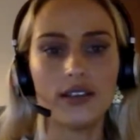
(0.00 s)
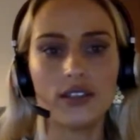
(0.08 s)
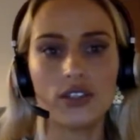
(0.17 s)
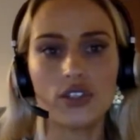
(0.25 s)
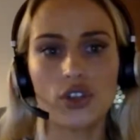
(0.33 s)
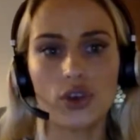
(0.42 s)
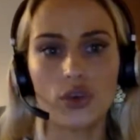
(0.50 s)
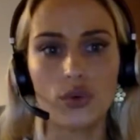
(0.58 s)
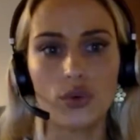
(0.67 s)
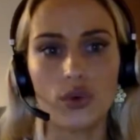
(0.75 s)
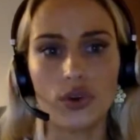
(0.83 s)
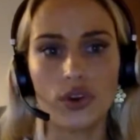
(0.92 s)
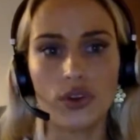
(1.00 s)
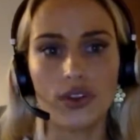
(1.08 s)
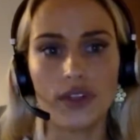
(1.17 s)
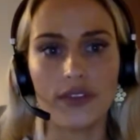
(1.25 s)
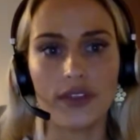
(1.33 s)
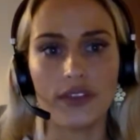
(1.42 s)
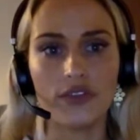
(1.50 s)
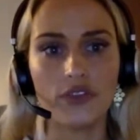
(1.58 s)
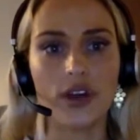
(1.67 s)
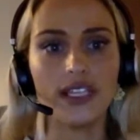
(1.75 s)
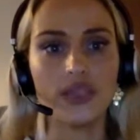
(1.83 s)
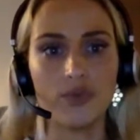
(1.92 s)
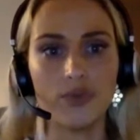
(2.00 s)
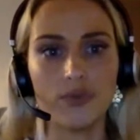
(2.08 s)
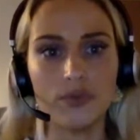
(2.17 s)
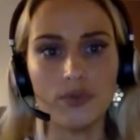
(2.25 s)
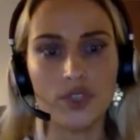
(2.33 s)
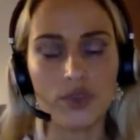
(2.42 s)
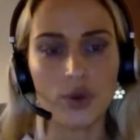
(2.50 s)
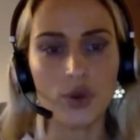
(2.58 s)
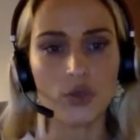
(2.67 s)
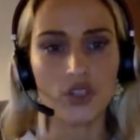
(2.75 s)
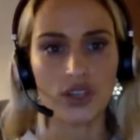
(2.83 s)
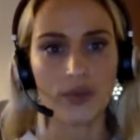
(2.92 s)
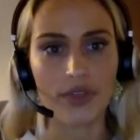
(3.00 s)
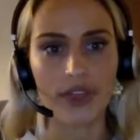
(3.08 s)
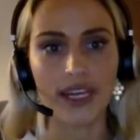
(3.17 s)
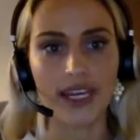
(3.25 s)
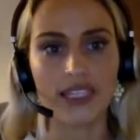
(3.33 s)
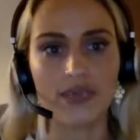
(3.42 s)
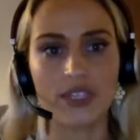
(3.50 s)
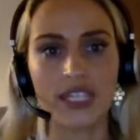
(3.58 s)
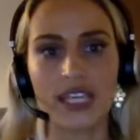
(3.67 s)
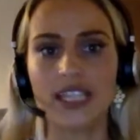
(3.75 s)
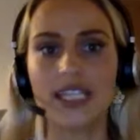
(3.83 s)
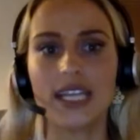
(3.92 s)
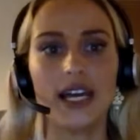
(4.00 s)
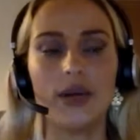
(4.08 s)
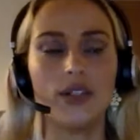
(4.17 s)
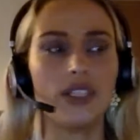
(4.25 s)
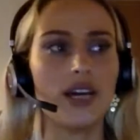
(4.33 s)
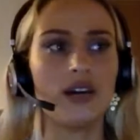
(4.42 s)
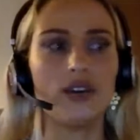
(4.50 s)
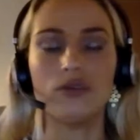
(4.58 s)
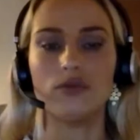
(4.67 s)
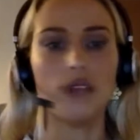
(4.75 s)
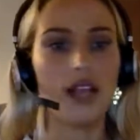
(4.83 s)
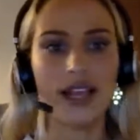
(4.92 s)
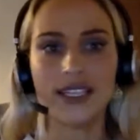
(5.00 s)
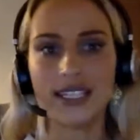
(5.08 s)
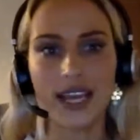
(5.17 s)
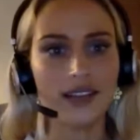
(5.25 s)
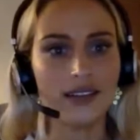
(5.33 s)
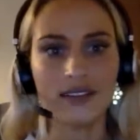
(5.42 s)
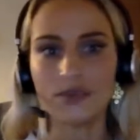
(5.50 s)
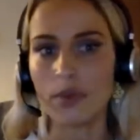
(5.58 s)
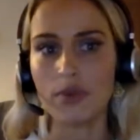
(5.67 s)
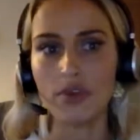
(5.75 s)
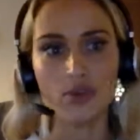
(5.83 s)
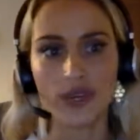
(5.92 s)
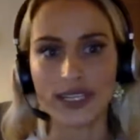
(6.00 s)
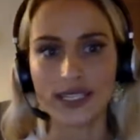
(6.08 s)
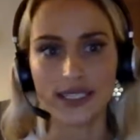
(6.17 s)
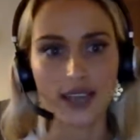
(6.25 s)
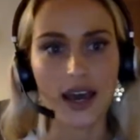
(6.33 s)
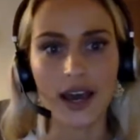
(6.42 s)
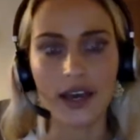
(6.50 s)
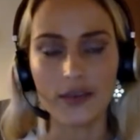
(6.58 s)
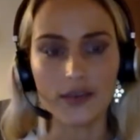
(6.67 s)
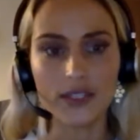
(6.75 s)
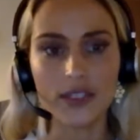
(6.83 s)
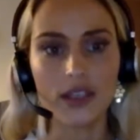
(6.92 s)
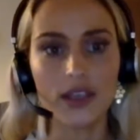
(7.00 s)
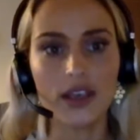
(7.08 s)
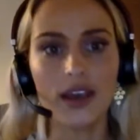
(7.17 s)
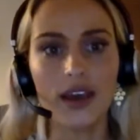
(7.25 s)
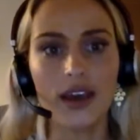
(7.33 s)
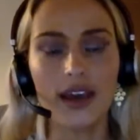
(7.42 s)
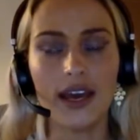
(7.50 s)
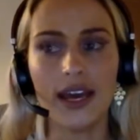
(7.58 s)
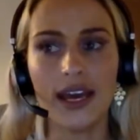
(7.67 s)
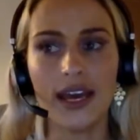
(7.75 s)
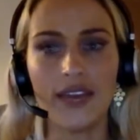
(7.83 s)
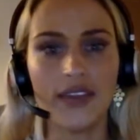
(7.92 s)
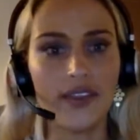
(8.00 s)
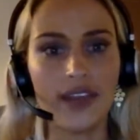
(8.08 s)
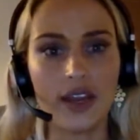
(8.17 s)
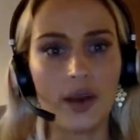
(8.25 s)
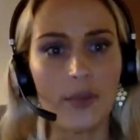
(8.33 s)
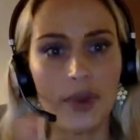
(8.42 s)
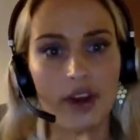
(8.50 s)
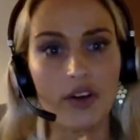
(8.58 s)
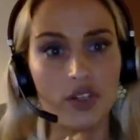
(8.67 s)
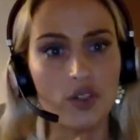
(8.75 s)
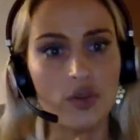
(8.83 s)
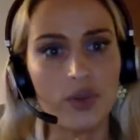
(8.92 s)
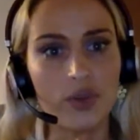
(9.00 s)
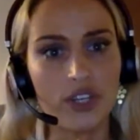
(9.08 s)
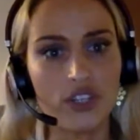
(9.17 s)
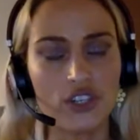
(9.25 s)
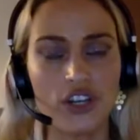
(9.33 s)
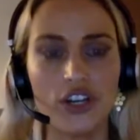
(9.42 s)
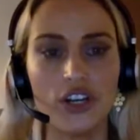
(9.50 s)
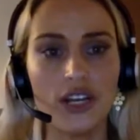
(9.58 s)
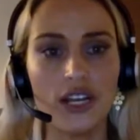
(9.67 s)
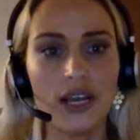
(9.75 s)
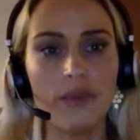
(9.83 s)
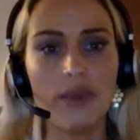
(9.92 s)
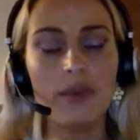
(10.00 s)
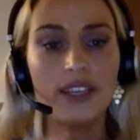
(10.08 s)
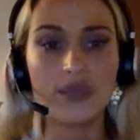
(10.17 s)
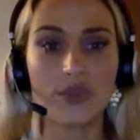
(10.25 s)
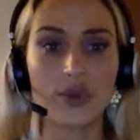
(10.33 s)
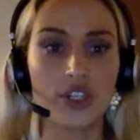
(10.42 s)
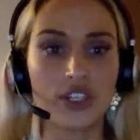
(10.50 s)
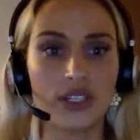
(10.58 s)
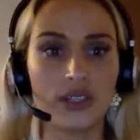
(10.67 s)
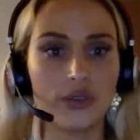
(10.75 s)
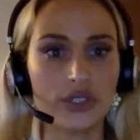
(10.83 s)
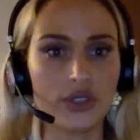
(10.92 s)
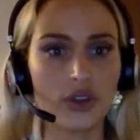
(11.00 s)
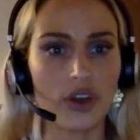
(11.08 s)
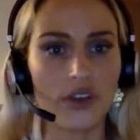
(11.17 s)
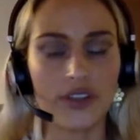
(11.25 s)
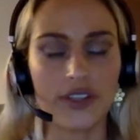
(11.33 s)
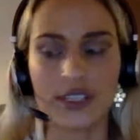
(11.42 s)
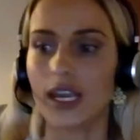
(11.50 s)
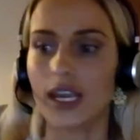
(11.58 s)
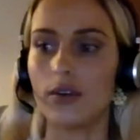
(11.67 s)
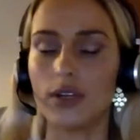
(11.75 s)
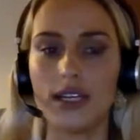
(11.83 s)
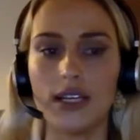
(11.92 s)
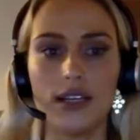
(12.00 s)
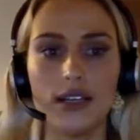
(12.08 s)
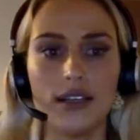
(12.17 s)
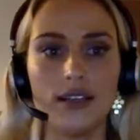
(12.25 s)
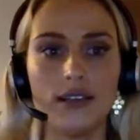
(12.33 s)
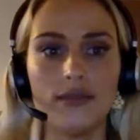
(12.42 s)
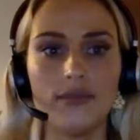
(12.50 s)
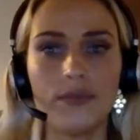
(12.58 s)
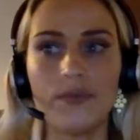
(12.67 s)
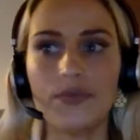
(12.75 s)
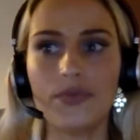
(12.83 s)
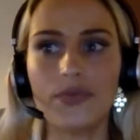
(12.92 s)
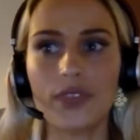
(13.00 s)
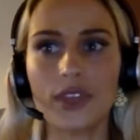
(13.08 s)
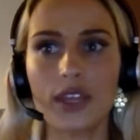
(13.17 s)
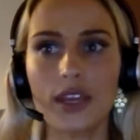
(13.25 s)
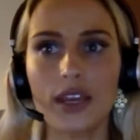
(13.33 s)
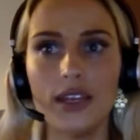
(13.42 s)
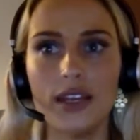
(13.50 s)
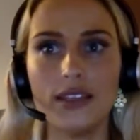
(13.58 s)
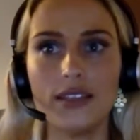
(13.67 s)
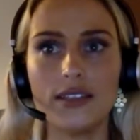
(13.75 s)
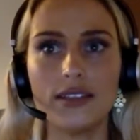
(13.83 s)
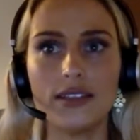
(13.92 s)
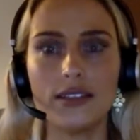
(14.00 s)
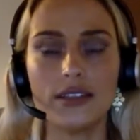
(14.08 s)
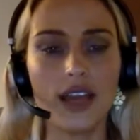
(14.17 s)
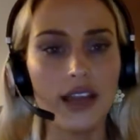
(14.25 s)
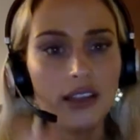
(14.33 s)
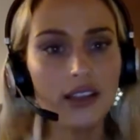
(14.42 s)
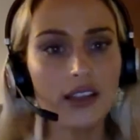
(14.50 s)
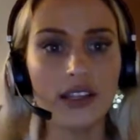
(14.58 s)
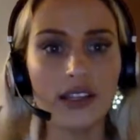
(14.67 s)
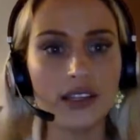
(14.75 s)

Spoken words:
shown that they've tried to post something and it's been taken down tens, maybe 20 times, and then they compare it to a picture. Maybe this person who's got this account is in